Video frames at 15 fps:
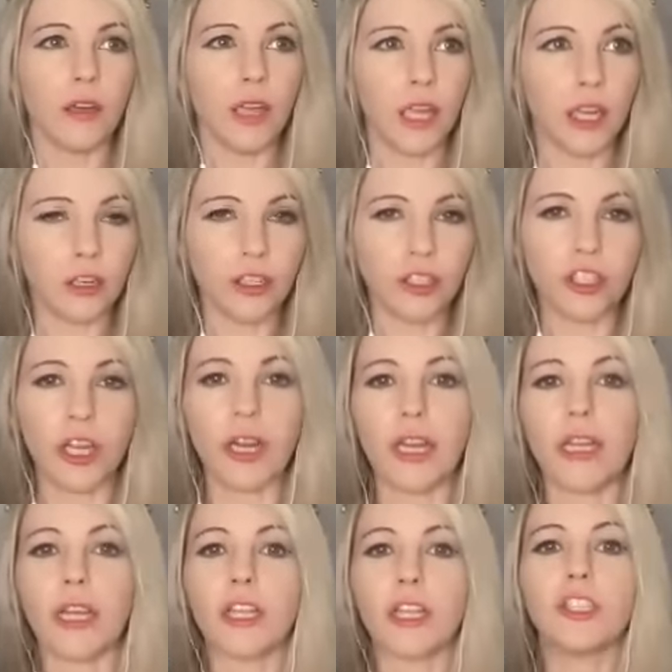
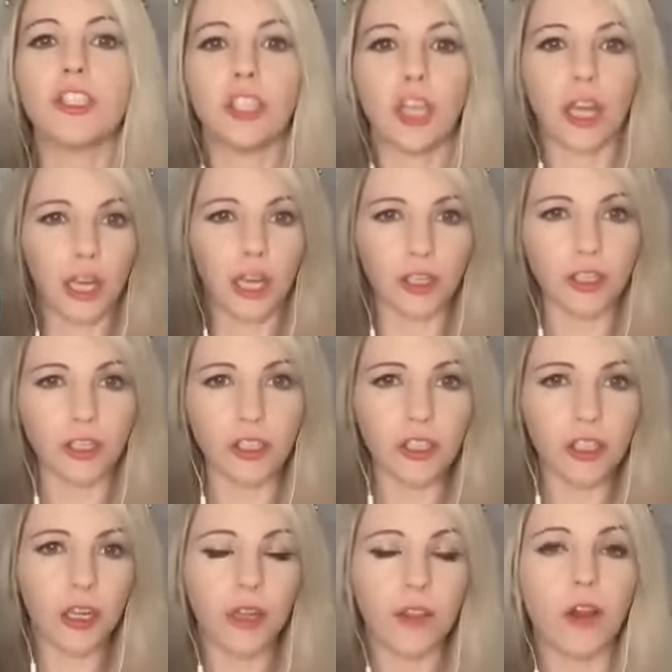energetic
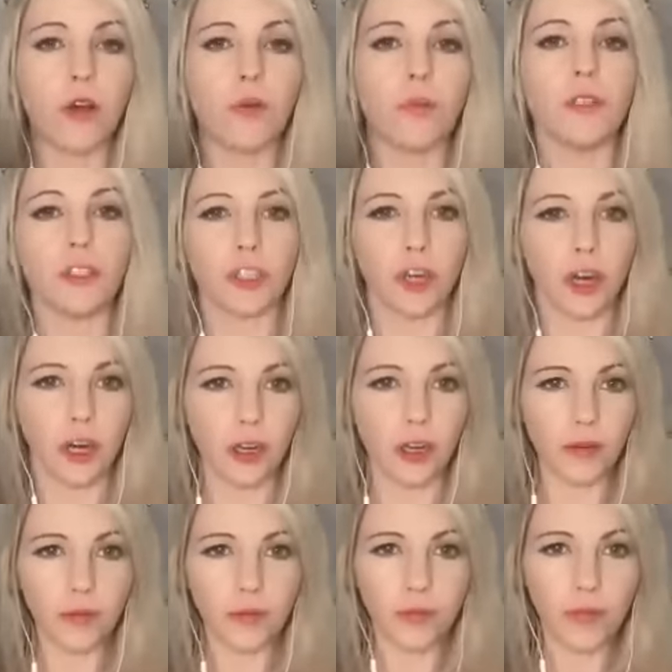exchange that opens your
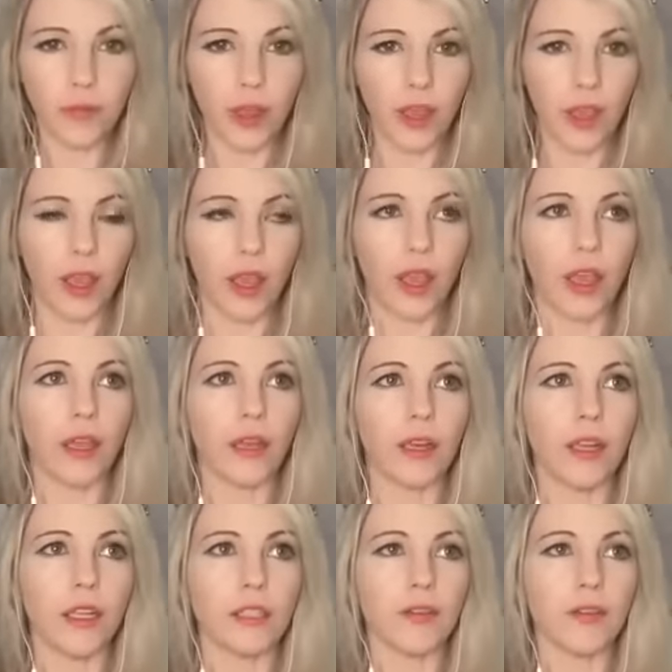heart.
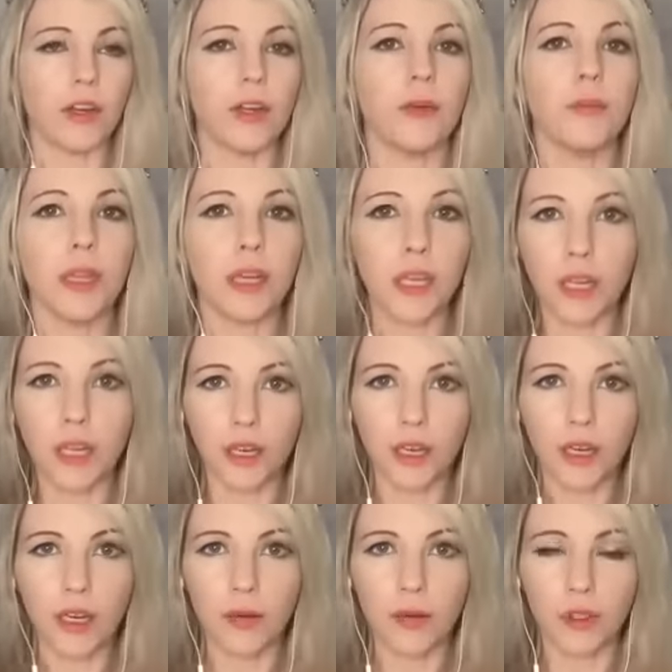And it's very immediate
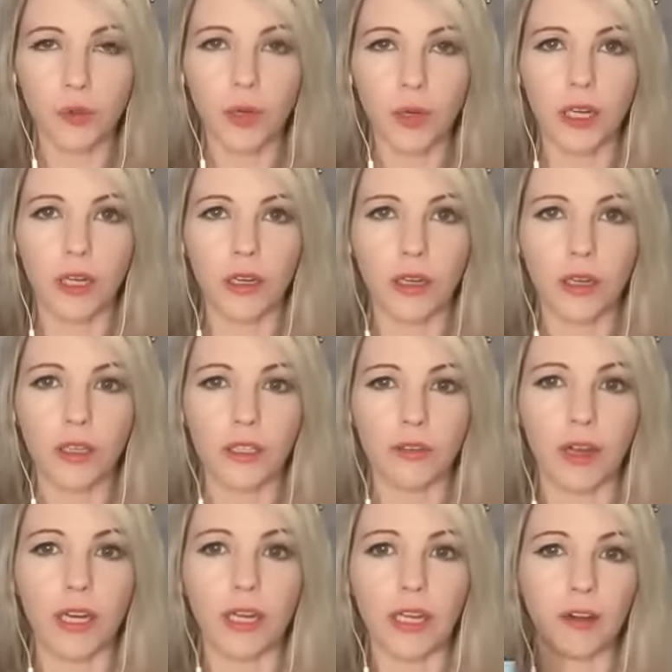between
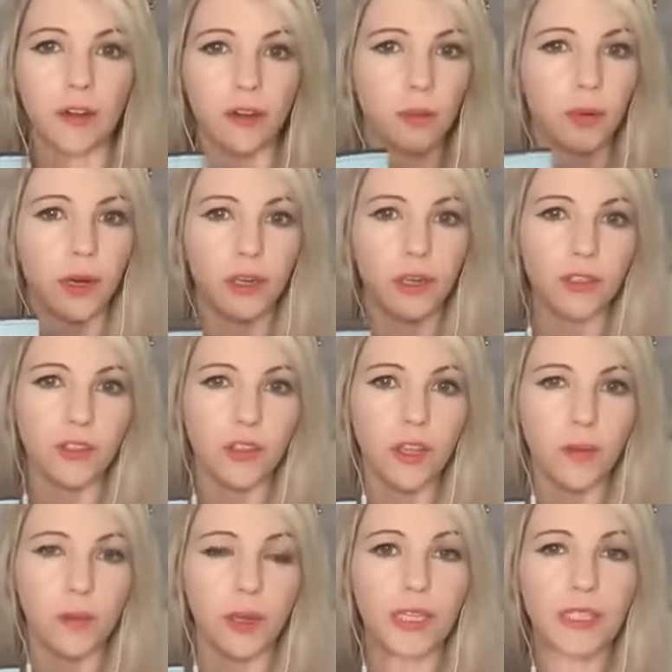divine counterparts
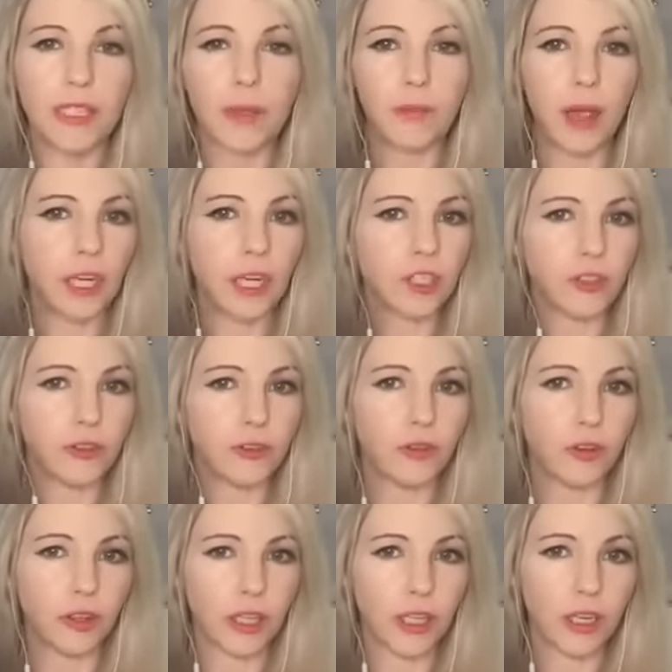because they match you
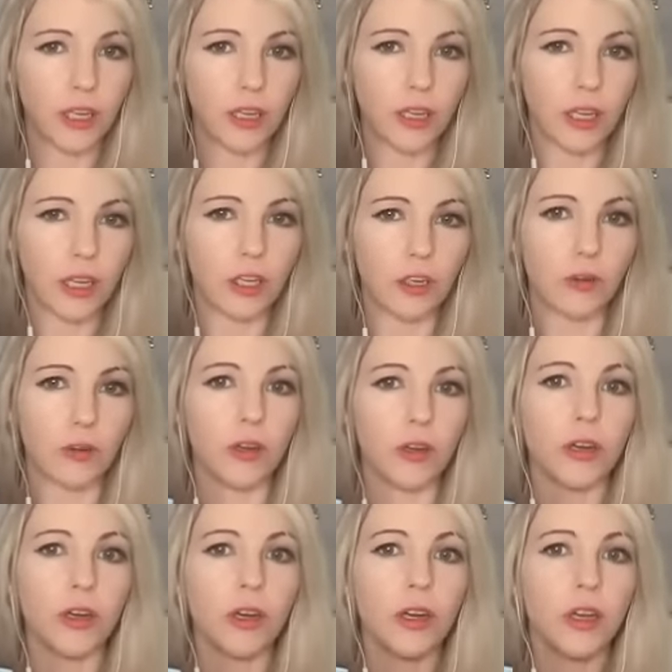fully in
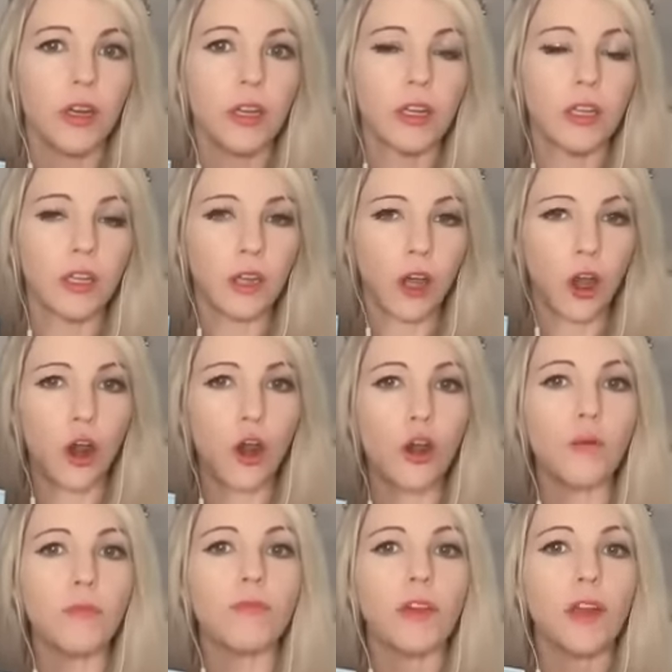your
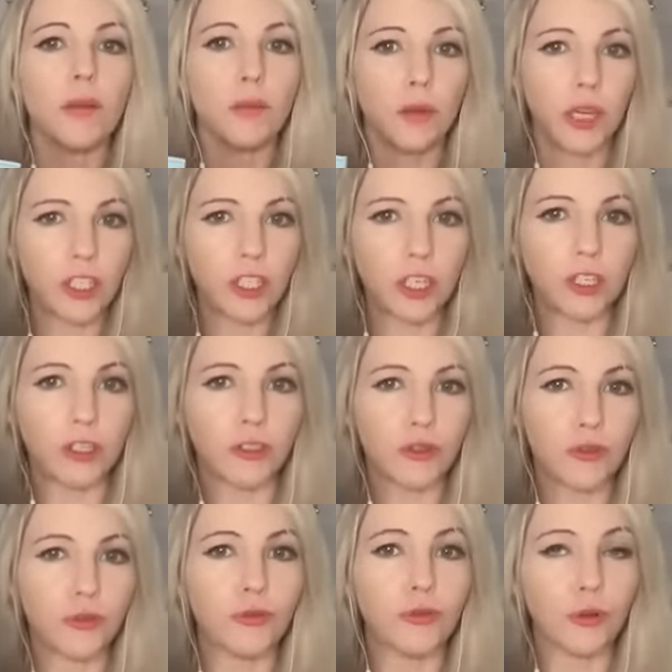home vibration, your
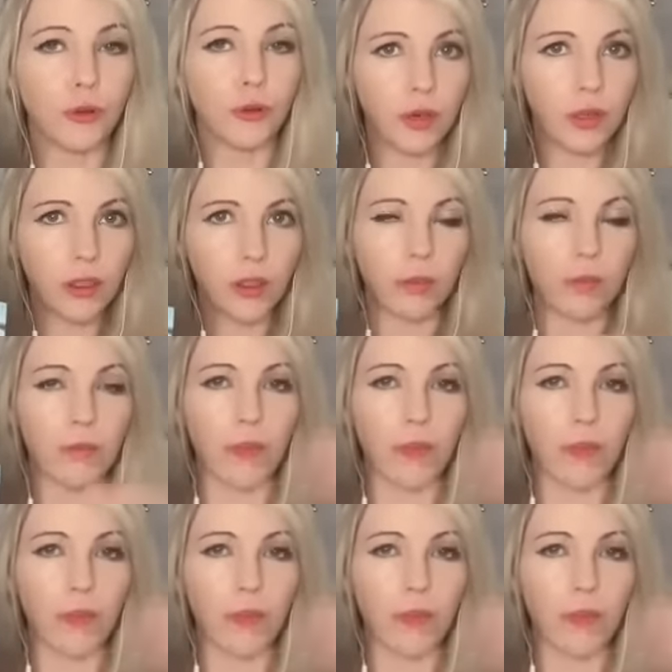true north. They